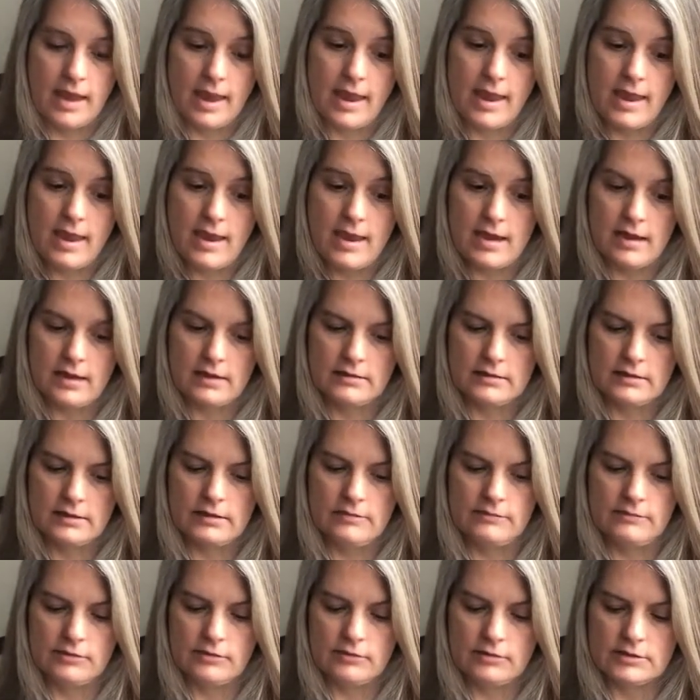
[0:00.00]
And
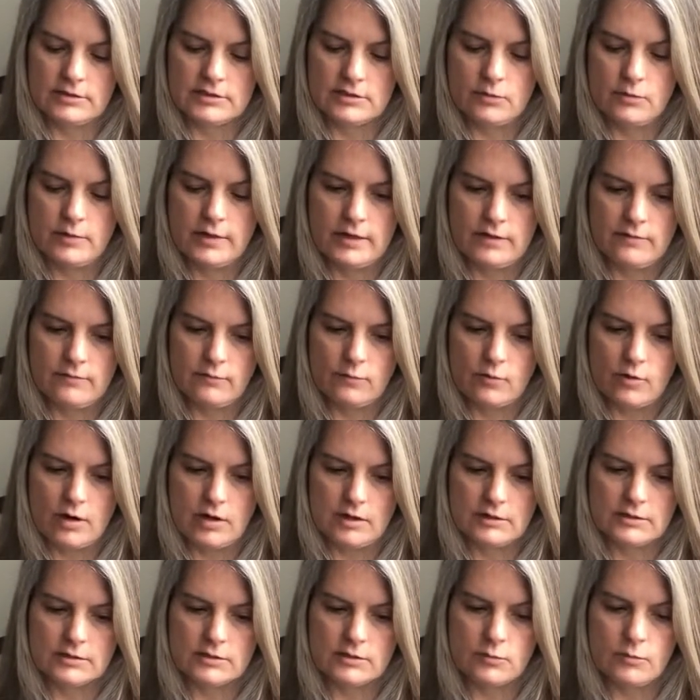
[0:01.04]
if you're this Queen of
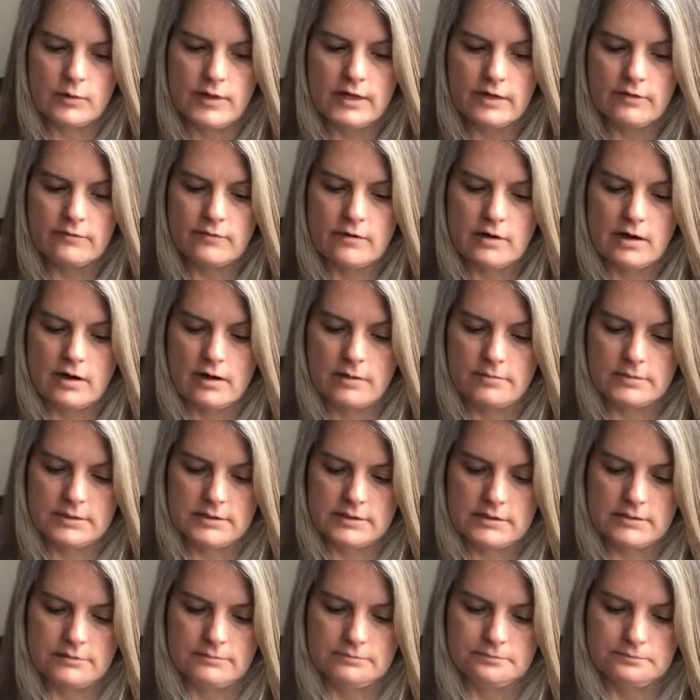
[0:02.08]
Wands, Queen of
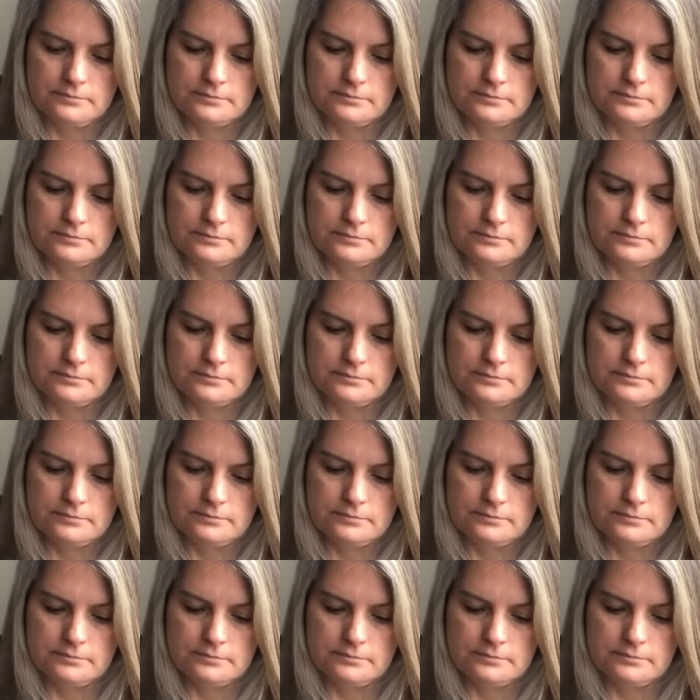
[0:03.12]
Cups,